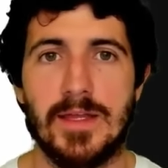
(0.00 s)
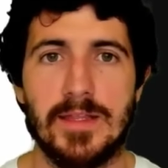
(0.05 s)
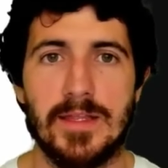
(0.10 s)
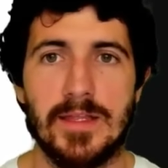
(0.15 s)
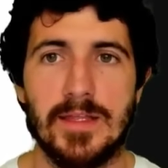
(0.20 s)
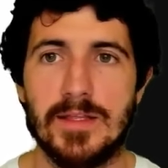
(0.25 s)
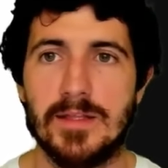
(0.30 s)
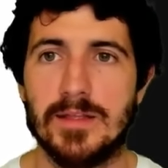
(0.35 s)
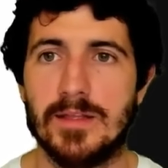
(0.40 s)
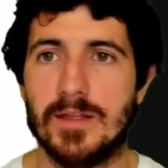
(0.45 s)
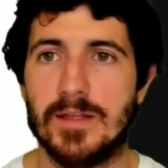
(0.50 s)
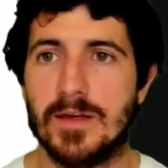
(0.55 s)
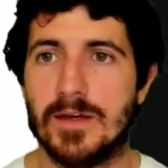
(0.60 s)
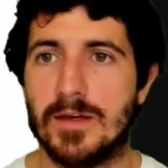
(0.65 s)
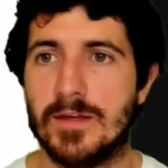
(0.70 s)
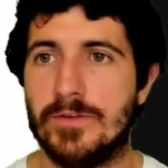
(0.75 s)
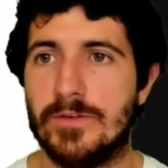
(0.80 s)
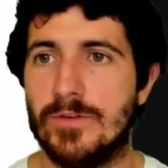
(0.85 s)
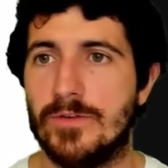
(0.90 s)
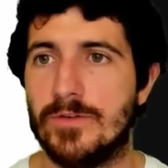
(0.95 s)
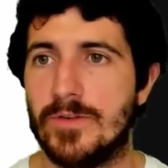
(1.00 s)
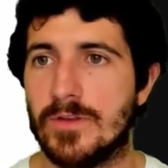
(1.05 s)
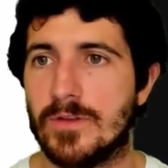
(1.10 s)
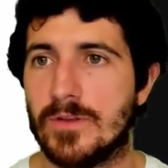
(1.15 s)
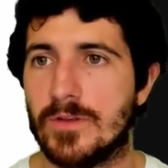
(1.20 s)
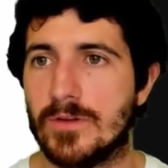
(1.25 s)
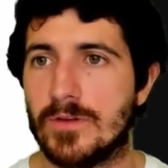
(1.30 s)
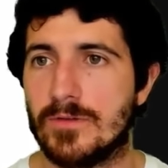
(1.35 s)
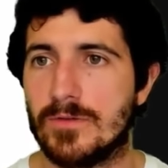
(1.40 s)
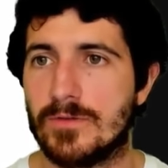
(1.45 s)
and then uh,
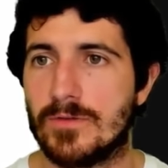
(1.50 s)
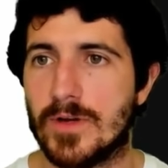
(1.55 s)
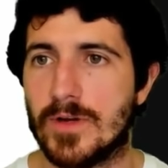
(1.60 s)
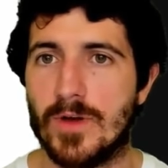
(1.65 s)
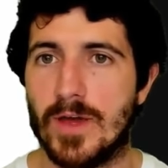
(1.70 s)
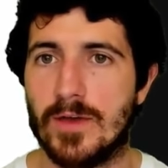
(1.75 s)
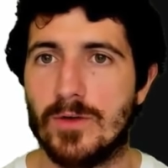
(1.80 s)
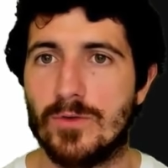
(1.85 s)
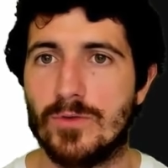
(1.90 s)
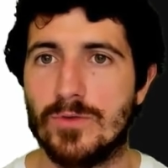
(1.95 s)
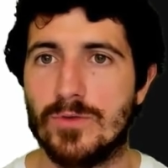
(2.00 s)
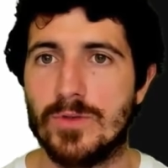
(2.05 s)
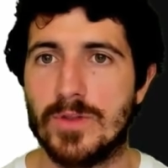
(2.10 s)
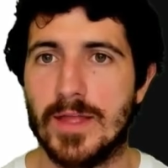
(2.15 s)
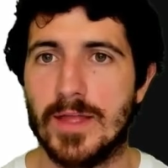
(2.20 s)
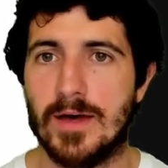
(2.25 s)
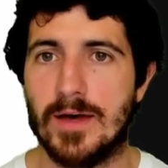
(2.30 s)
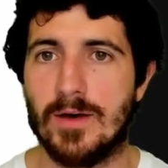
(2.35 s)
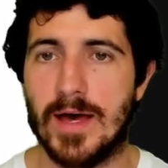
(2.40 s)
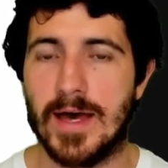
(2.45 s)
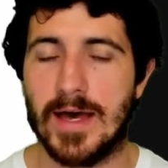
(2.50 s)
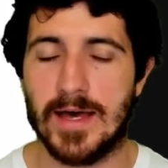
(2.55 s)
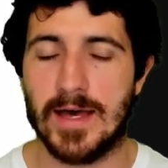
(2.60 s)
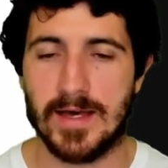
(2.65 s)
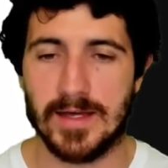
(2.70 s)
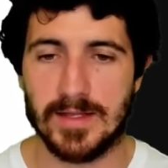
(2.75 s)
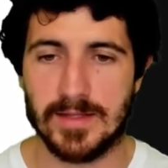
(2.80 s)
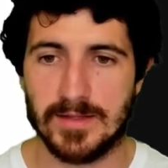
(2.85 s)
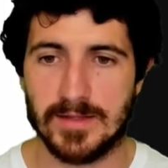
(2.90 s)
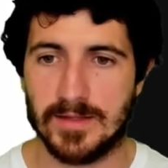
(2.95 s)
using those. So I could now
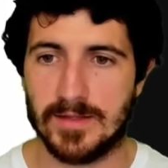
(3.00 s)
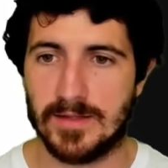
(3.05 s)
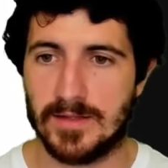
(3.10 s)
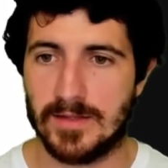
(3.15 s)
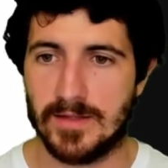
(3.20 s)
add